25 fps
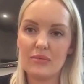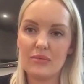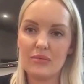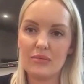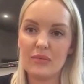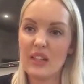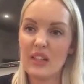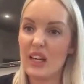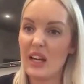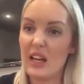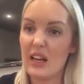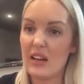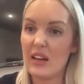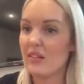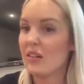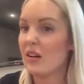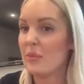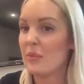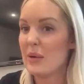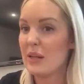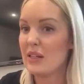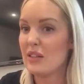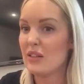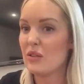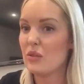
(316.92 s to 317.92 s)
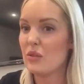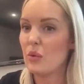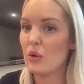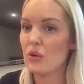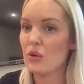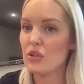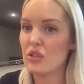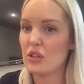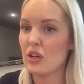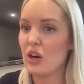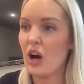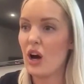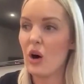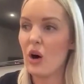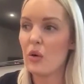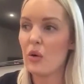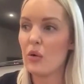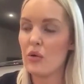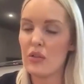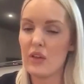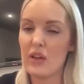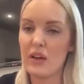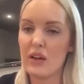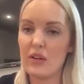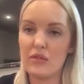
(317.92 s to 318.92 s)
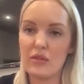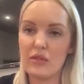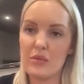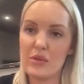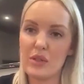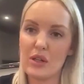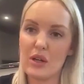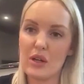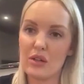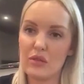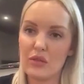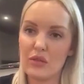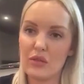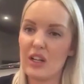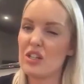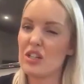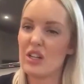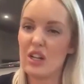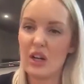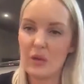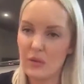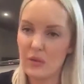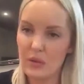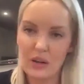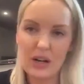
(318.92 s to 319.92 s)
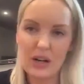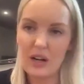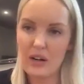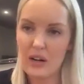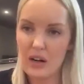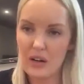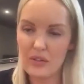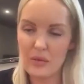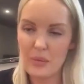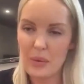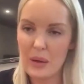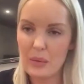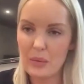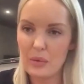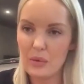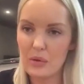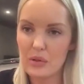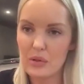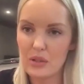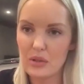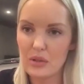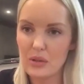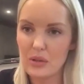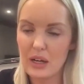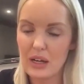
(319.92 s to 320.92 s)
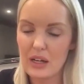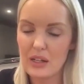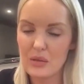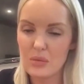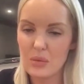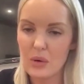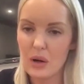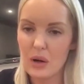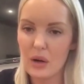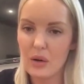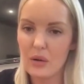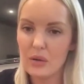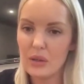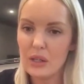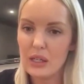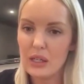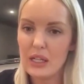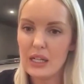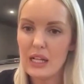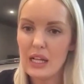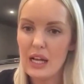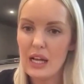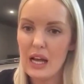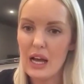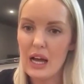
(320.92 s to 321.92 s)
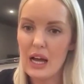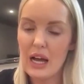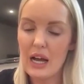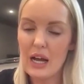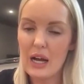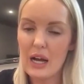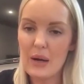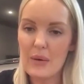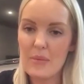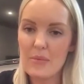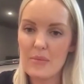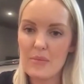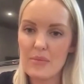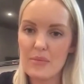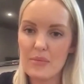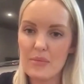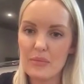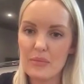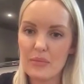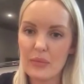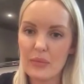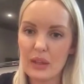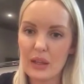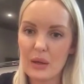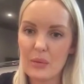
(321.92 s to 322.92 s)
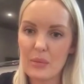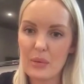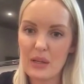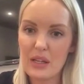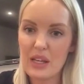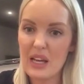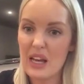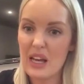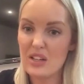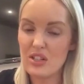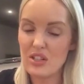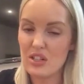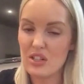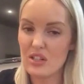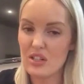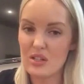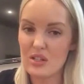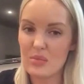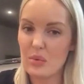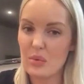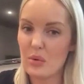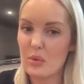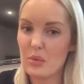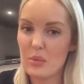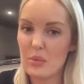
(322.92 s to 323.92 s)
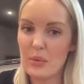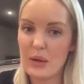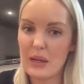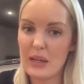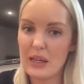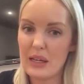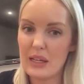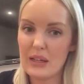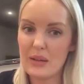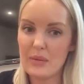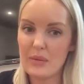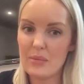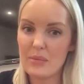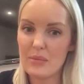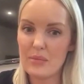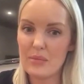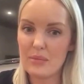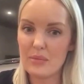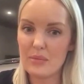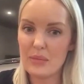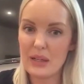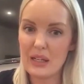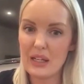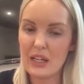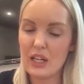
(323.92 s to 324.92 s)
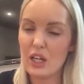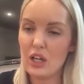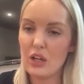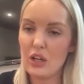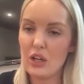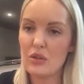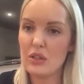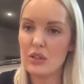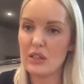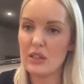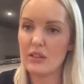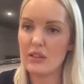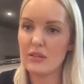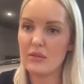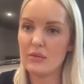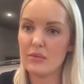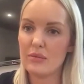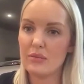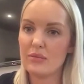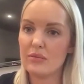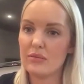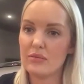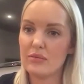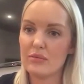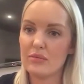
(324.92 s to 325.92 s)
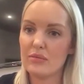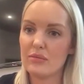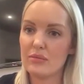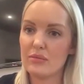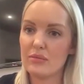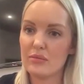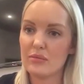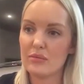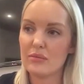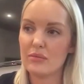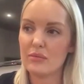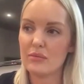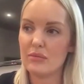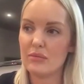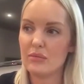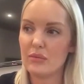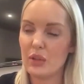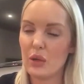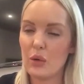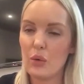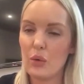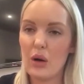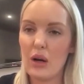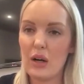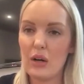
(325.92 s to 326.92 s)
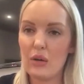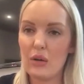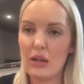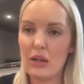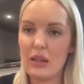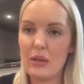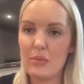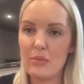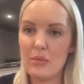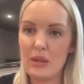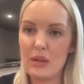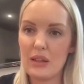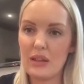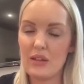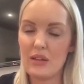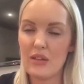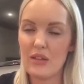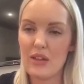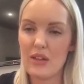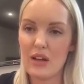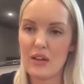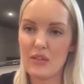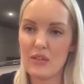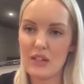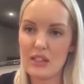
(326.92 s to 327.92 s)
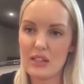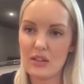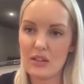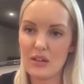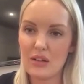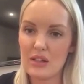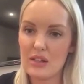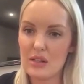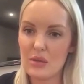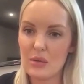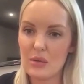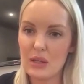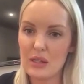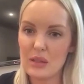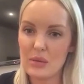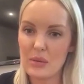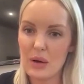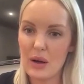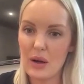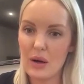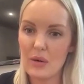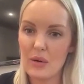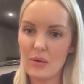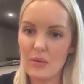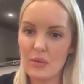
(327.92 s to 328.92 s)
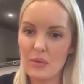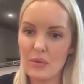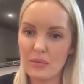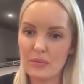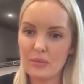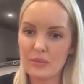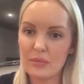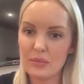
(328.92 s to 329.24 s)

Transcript: yeah, I mean, you watch the whole thing from start to finish. I know like other people's do that as well. But yeah, just probably including quite a lot in the theory side to it as well.